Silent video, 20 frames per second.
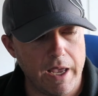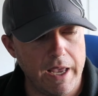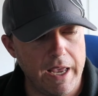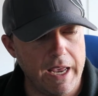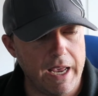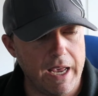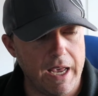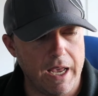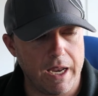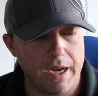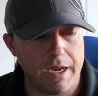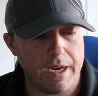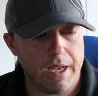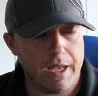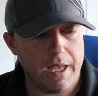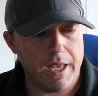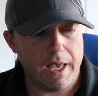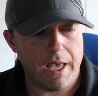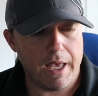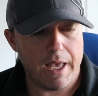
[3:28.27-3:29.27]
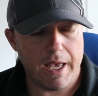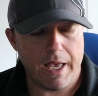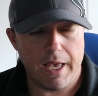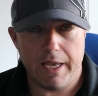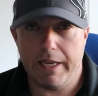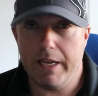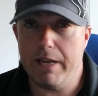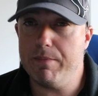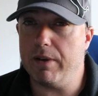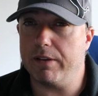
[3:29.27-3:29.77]
and
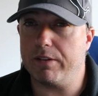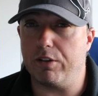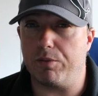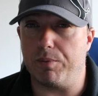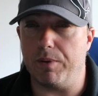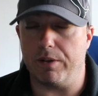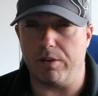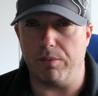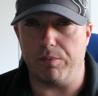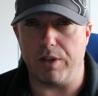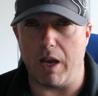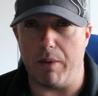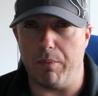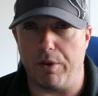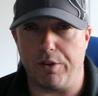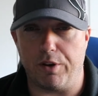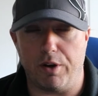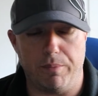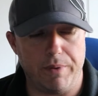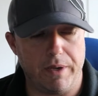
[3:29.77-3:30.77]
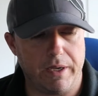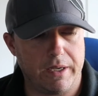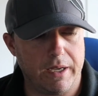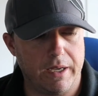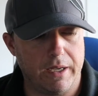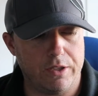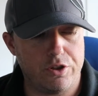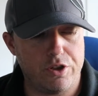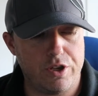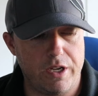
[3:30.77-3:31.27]
he must have spent some time with her
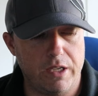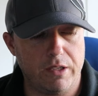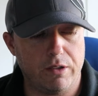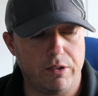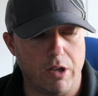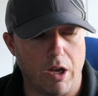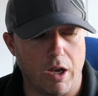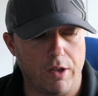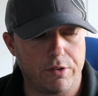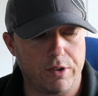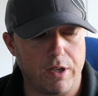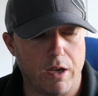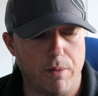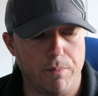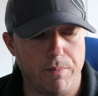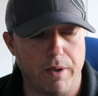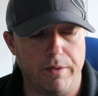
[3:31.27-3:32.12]
because she is docile.